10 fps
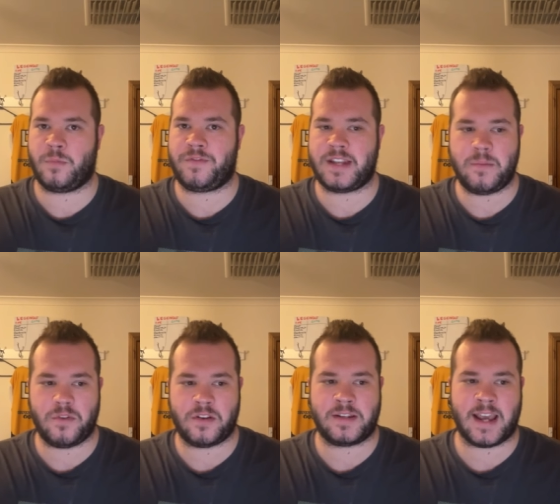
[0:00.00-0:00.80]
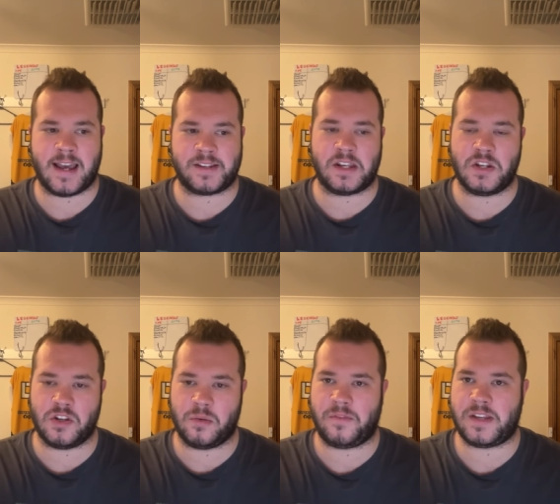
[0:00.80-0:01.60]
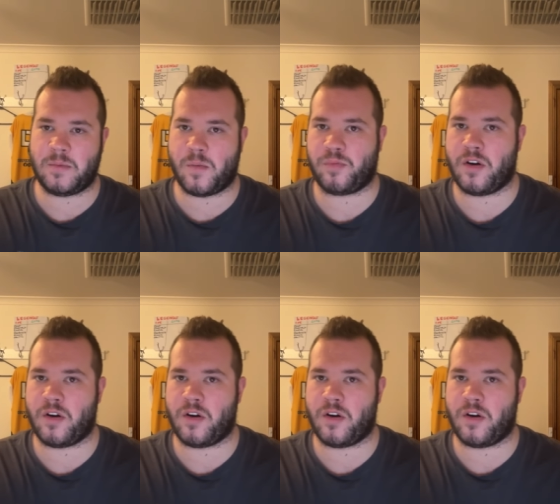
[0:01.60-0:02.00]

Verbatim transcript: we've seen what those cars can do. We've seen what